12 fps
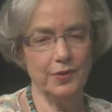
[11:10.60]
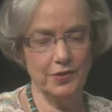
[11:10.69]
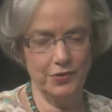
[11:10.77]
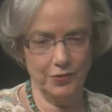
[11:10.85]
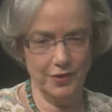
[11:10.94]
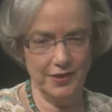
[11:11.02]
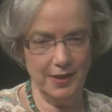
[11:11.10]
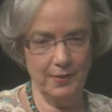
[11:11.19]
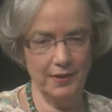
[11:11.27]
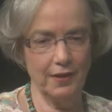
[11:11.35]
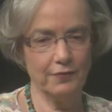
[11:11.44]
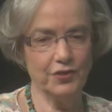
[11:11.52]
story time. I
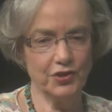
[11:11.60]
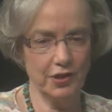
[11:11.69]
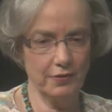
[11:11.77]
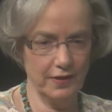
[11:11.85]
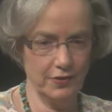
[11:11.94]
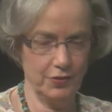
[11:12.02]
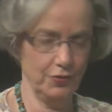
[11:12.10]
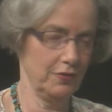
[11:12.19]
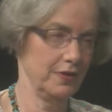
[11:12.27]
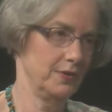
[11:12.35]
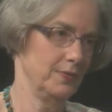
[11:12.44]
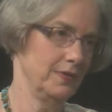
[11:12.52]
love sharing
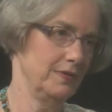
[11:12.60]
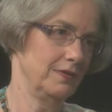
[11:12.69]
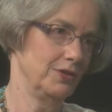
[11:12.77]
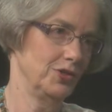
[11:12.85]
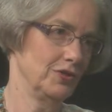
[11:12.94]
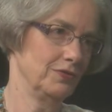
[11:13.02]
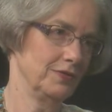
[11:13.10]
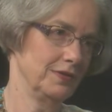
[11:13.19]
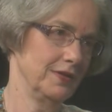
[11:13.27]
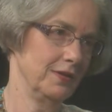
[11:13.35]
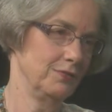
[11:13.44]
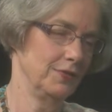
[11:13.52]
stories with
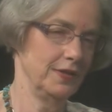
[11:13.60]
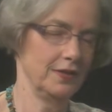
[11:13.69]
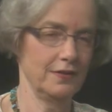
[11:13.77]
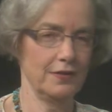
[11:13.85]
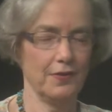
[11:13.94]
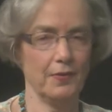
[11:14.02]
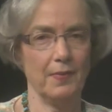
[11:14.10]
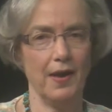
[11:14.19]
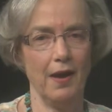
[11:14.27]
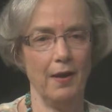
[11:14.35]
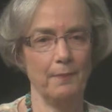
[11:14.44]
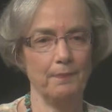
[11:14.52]
children and reading to them.
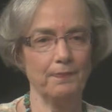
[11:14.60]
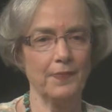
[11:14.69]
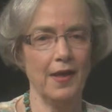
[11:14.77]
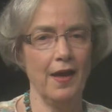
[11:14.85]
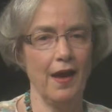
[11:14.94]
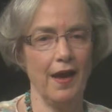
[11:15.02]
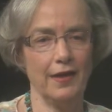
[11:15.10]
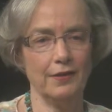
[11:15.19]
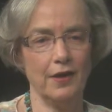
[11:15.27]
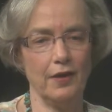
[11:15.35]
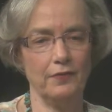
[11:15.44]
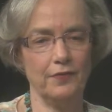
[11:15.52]
Um, I
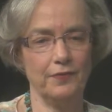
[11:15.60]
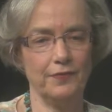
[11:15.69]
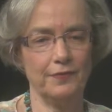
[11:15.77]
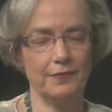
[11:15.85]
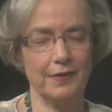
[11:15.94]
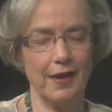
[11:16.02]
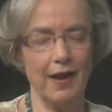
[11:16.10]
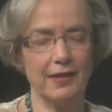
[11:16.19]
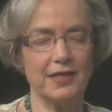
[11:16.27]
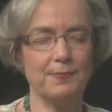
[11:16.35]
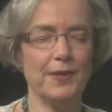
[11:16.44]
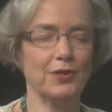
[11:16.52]
love I
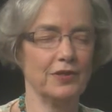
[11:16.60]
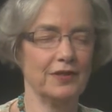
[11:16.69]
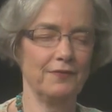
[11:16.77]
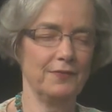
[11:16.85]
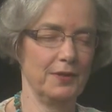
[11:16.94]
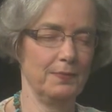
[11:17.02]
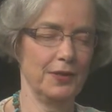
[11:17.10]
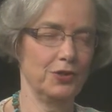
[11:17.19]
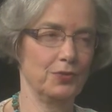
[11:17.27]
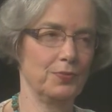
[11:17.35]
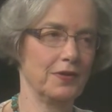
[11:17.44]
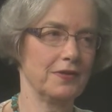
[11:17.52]
especially love the
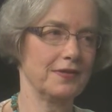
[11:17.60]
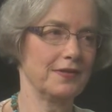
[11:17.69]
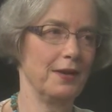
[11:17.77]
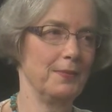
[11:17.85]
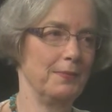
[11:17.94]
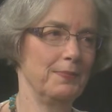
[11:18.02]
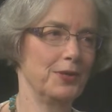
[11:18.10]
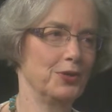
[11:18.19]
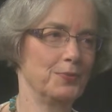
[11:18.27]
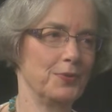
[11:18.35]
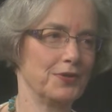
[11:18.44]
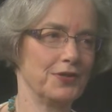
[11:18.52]
picture books. I mean,
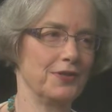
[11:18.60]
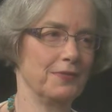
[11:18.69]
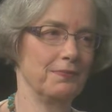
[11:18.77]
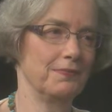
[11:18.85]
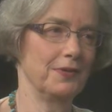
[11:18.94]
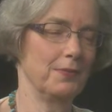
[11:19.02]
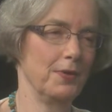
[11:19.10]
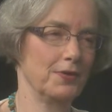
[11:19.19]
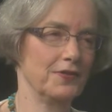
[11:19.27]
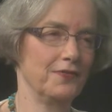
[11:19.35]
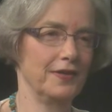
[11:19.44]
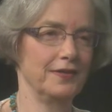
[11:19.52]
picture books are the, the
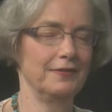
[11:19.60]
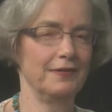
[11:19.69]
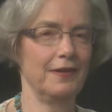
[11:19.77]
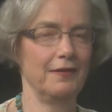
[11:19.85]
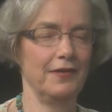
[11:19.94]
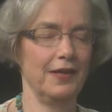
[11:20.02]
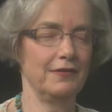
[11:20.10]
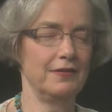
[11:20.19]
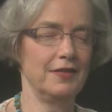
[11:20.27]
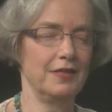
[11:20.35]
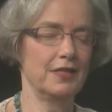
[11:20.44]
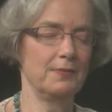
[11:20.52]
most fun, and uh, they
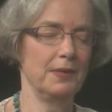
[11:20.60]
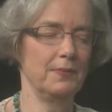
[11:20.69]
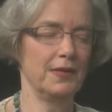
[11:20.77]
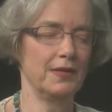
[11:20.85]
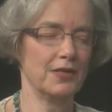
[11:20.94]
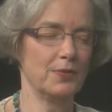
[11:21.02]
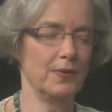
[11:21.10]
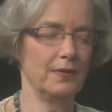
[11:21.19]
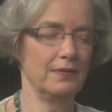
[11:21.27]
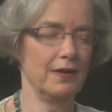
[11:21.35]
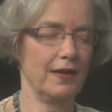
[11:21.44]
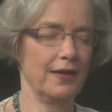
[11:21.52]
tease me because
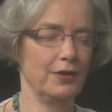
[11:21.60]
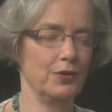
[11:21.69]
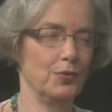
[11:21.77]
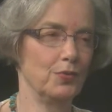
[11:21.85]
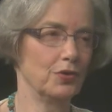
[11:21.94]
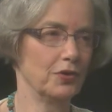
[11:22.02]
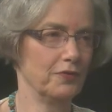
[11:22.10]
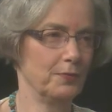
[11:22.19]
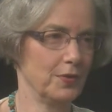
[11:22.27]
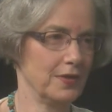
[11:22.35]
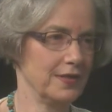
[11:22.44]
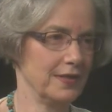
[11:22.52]
when I get a new order of
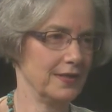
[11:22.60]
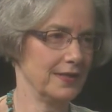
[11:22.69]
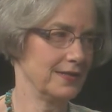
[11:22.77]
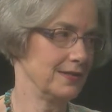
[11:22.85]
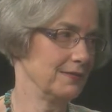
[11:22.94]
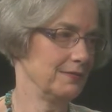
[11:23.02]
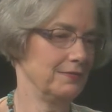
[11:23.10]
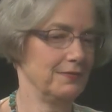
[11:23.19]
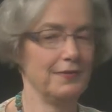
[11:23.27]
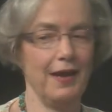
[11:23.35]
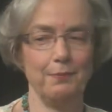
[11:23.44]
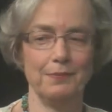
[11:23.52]
books in, it's
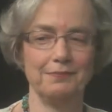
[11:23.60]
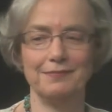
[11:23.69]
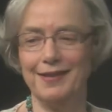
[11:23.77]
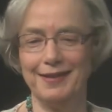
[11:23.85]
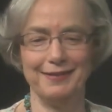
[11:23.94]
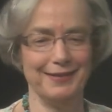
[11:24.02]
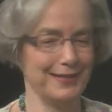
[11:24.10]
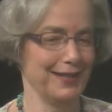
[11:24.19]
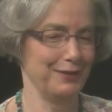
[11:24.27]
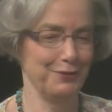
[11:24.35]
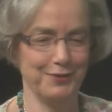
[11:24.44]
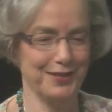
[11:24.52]
I'm like it's
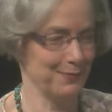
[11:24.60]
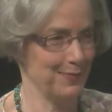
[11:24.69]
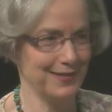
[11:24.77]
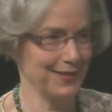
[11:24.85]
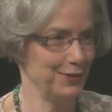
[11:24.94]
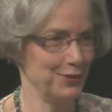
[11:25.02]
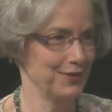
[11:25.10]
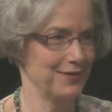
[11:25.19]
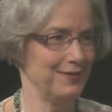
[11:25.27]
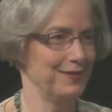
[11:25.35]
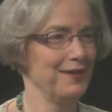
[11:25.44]
like Christmas. I just